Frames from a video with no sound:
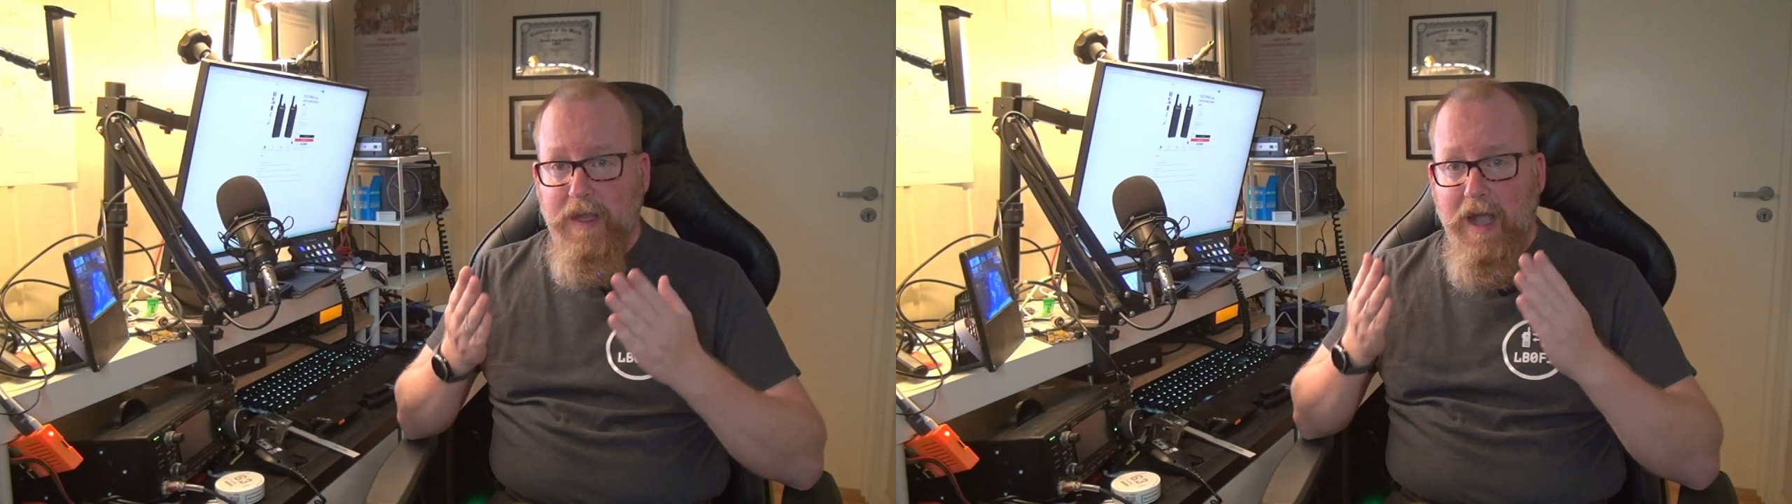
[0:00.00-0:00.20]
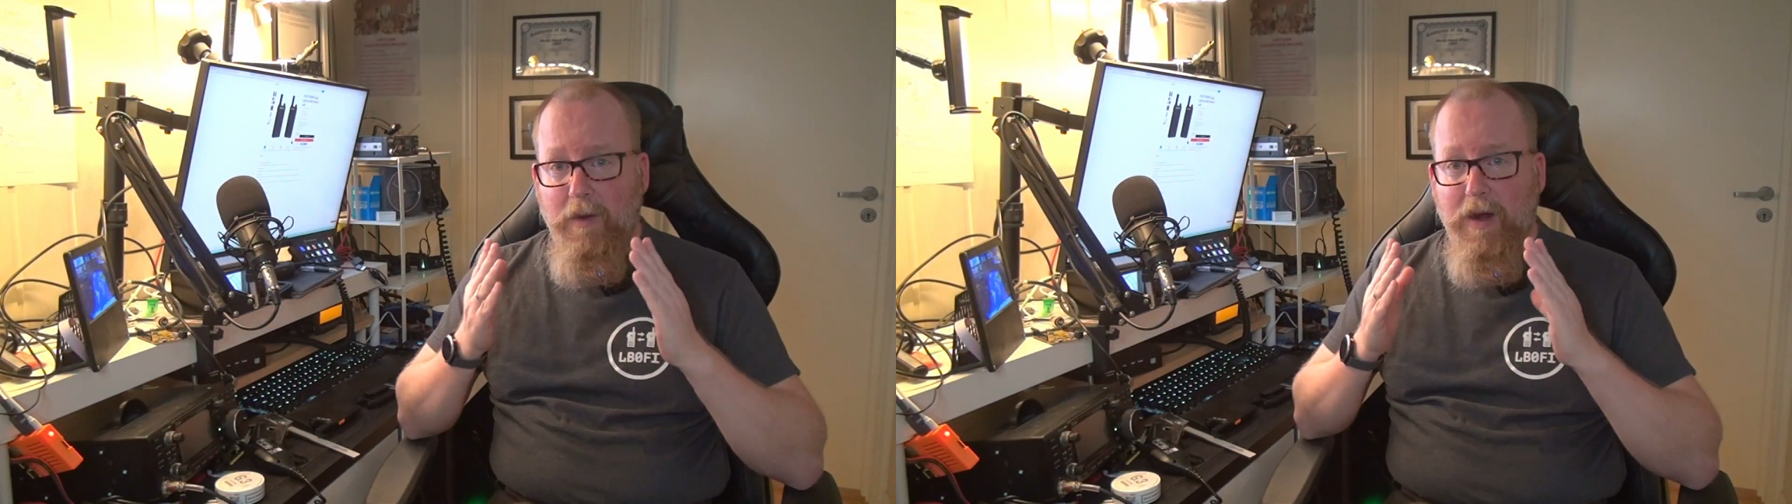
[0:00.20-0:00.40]

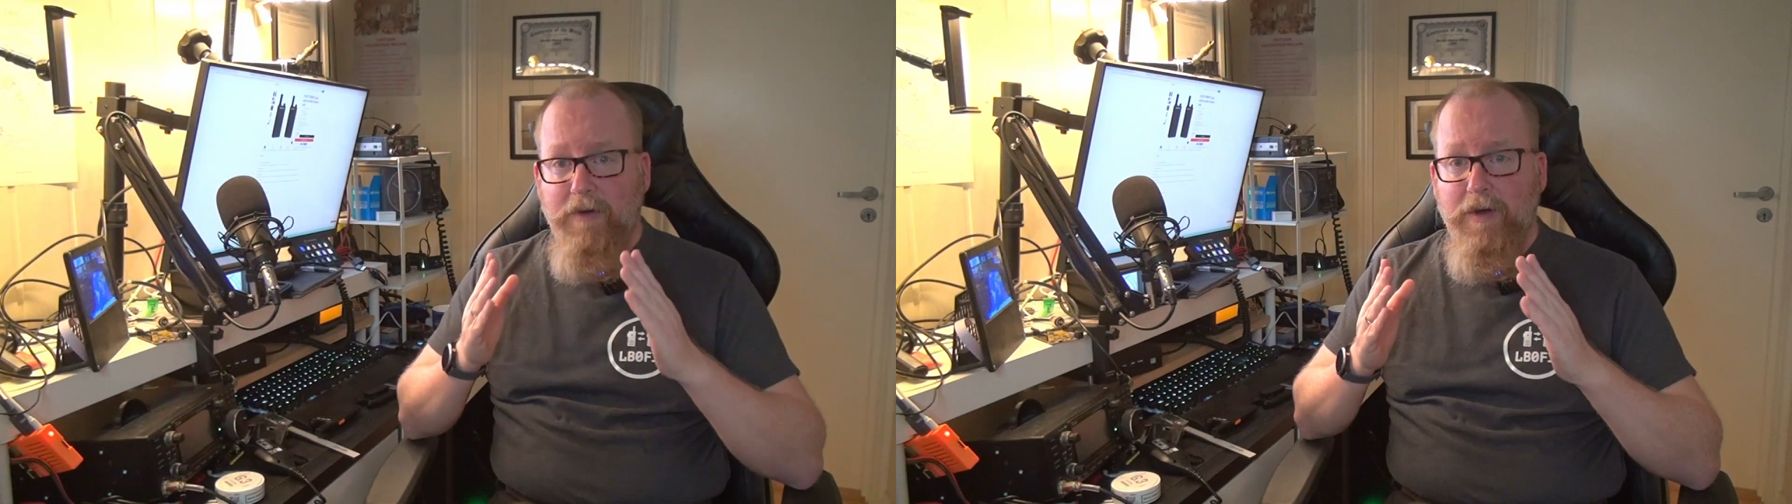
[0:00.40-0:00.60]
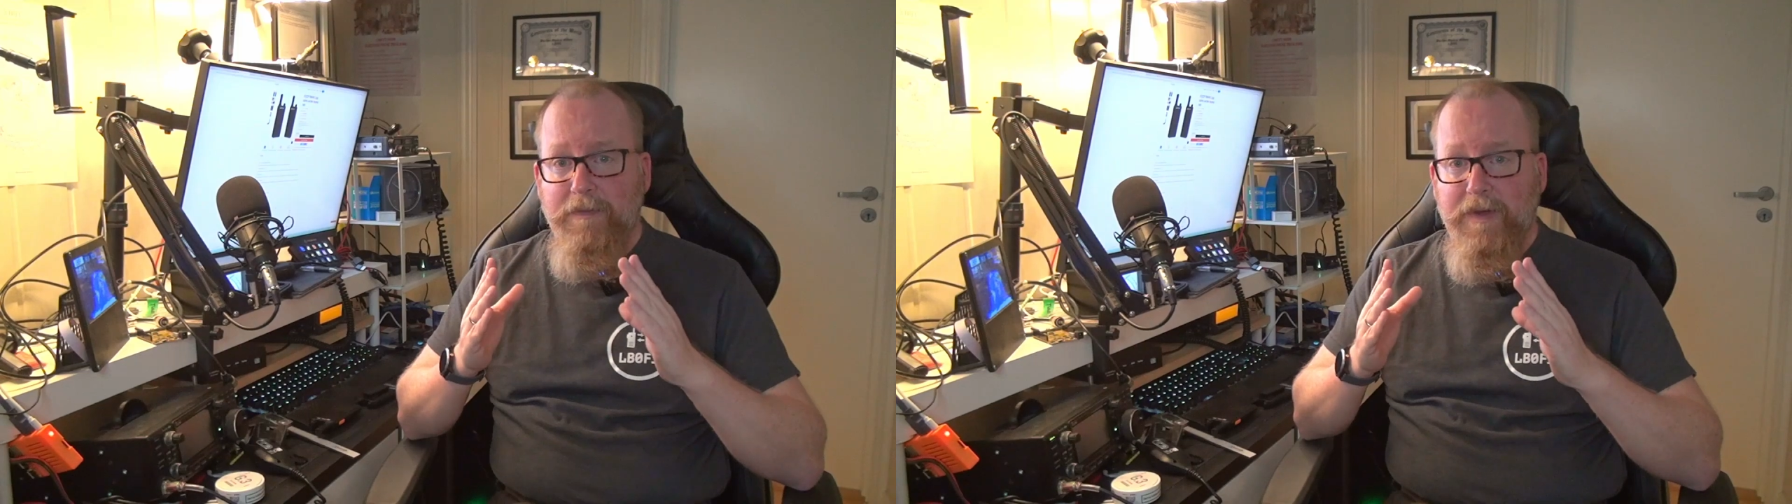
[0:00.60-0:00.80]

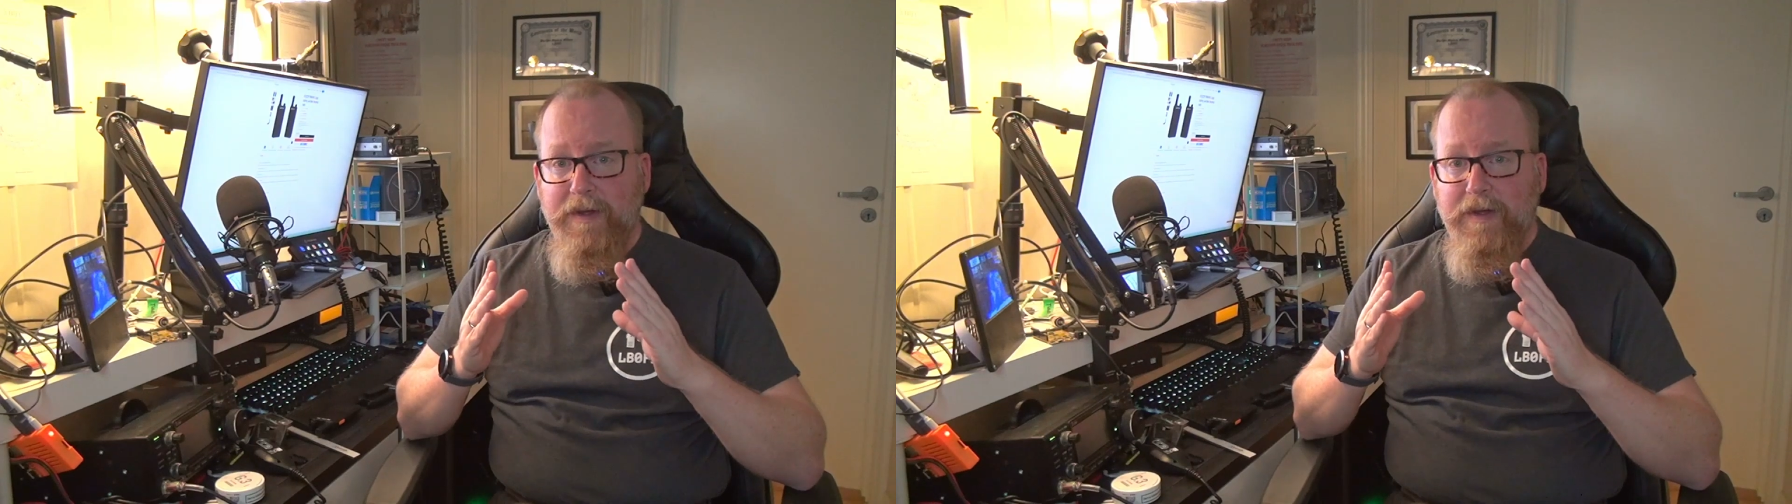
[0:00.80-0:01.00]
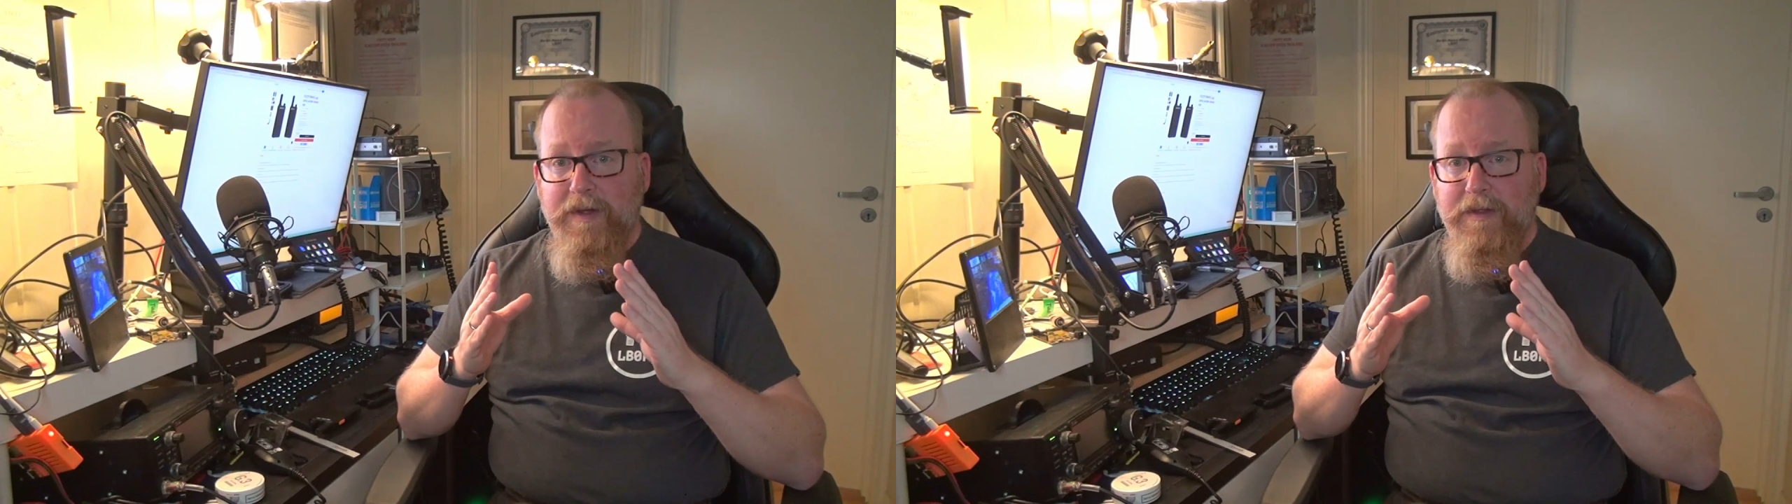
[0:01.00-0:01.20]
However,
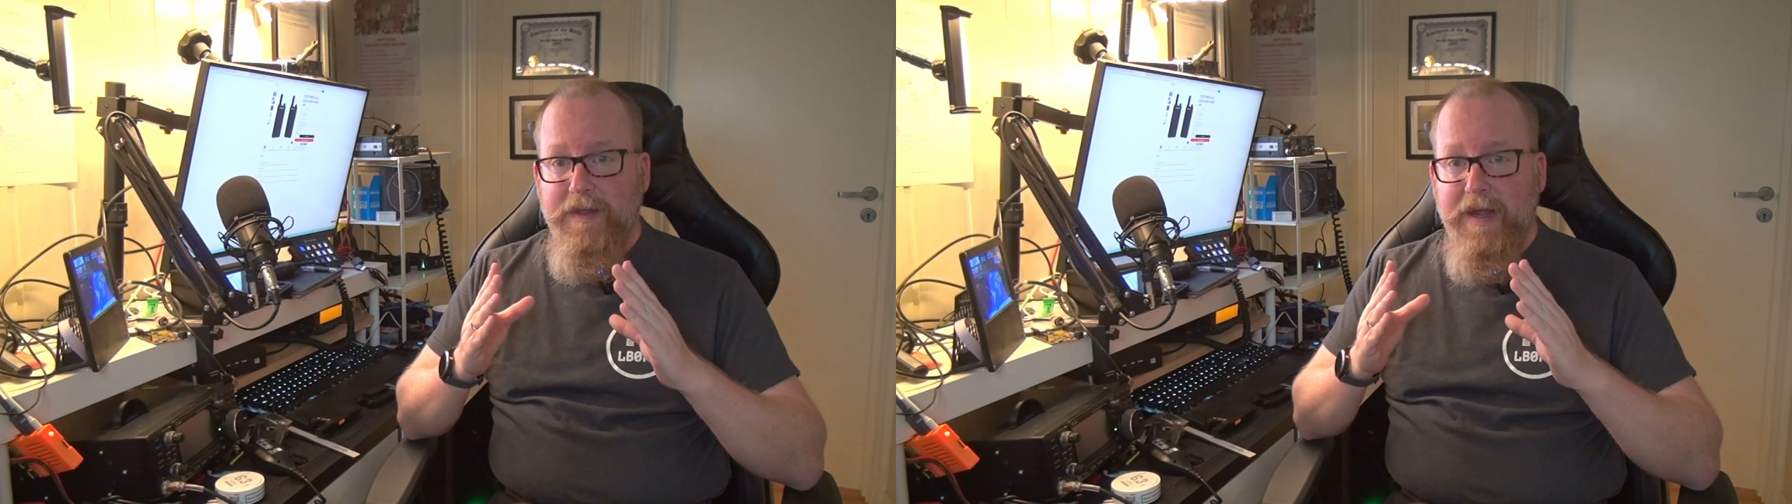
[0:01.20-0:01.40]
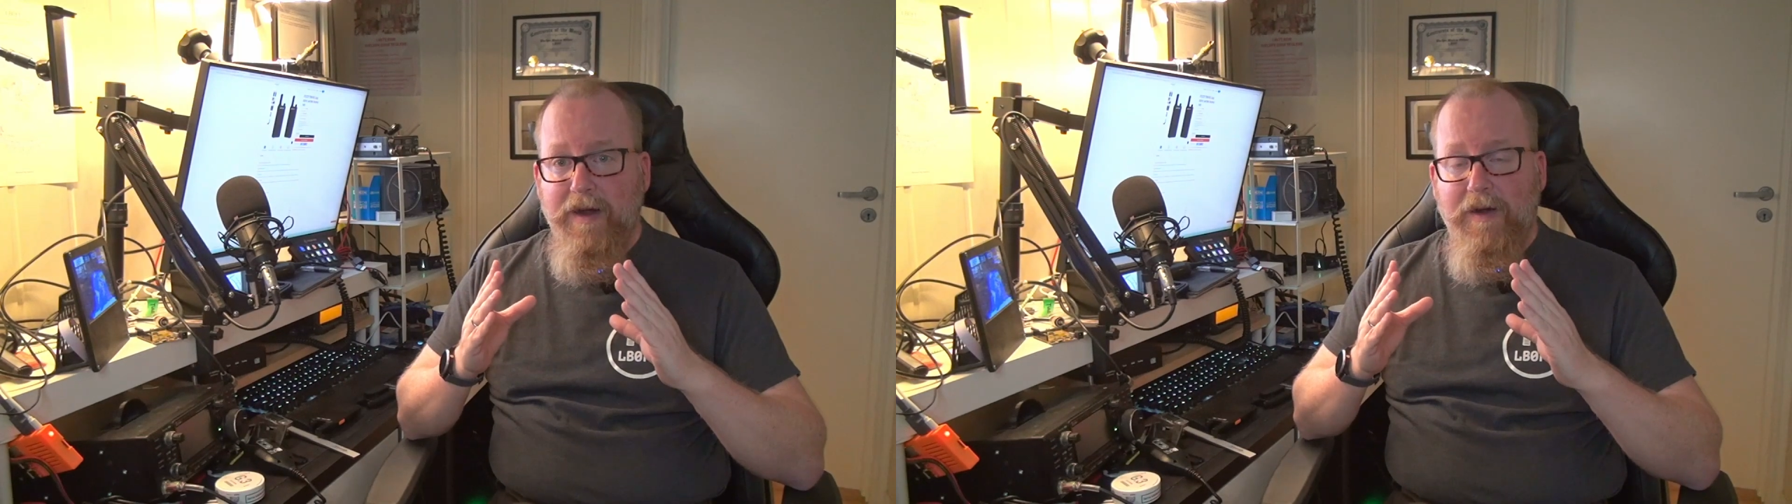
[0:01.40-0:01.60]
they